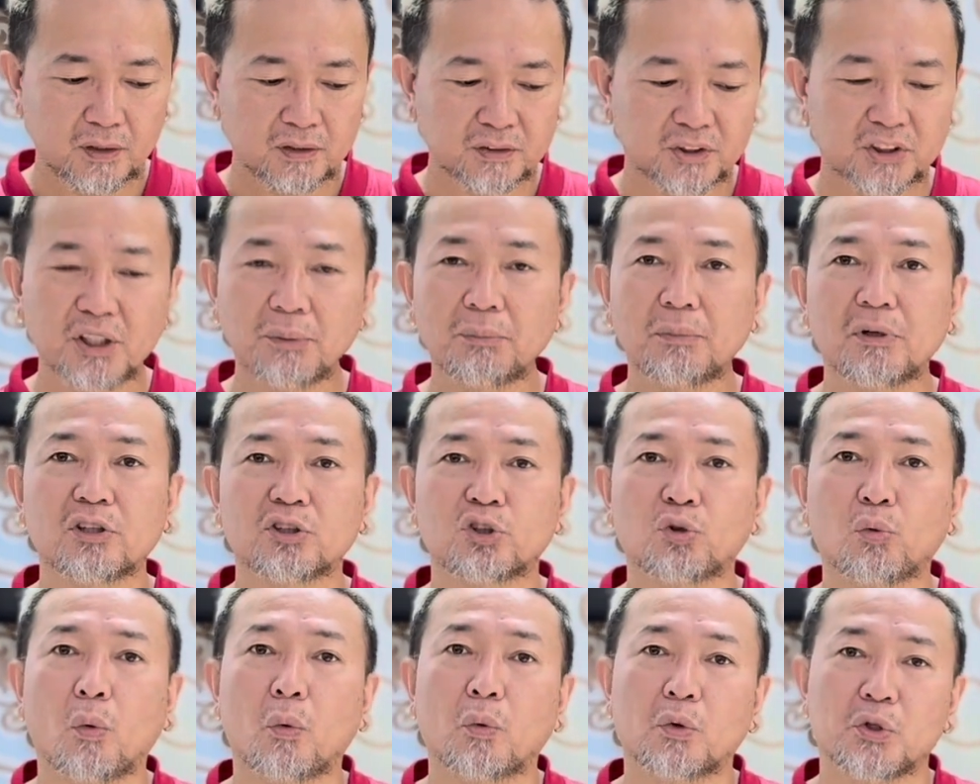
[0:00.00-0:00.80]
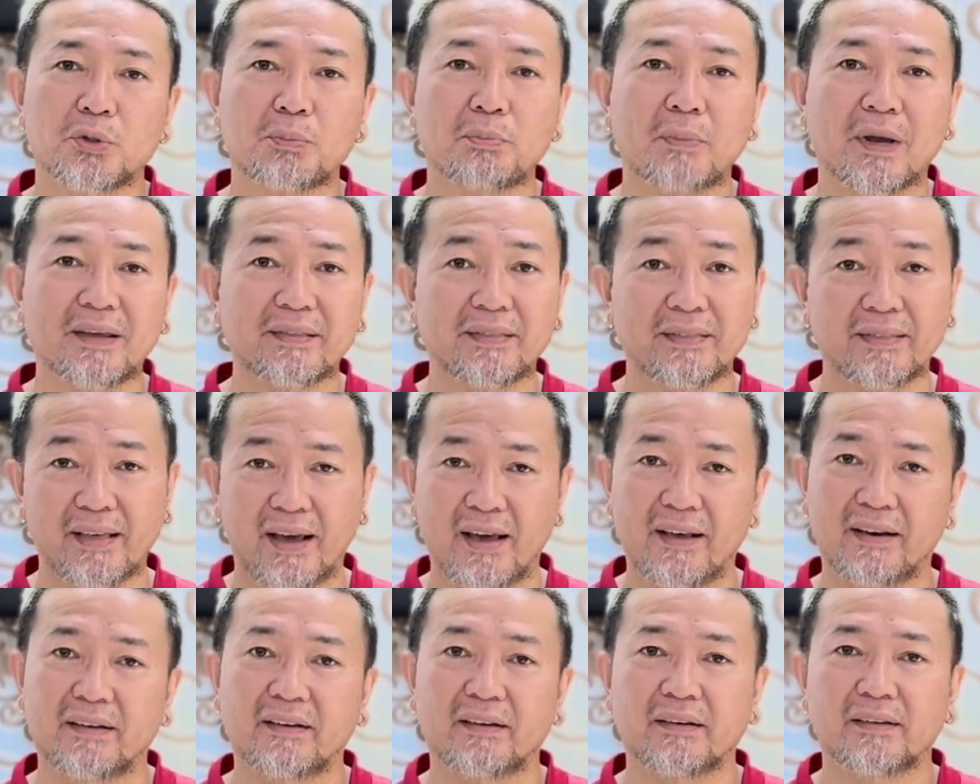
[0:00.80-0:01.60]
similar to what was made
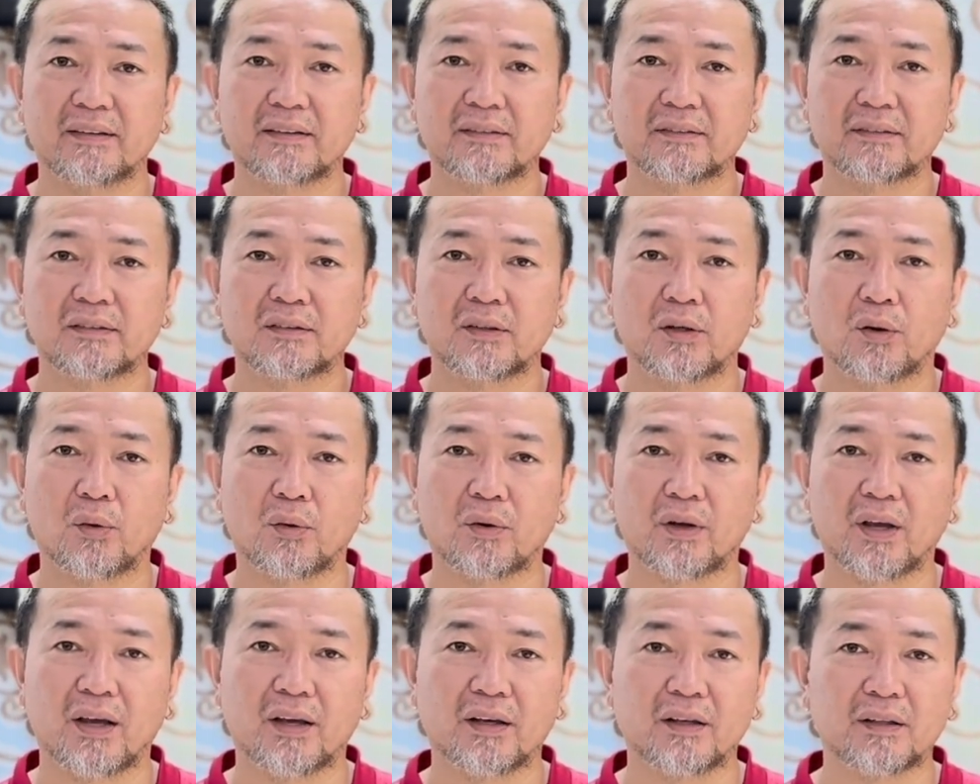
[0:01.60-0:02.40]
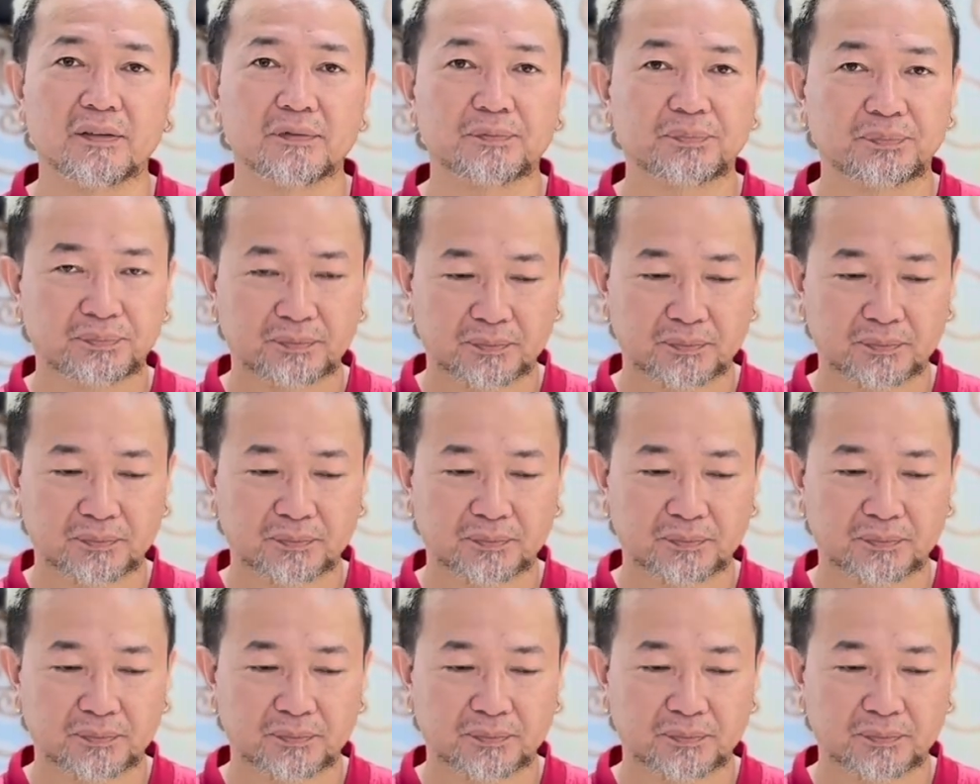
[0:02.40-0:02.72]
then. Okay,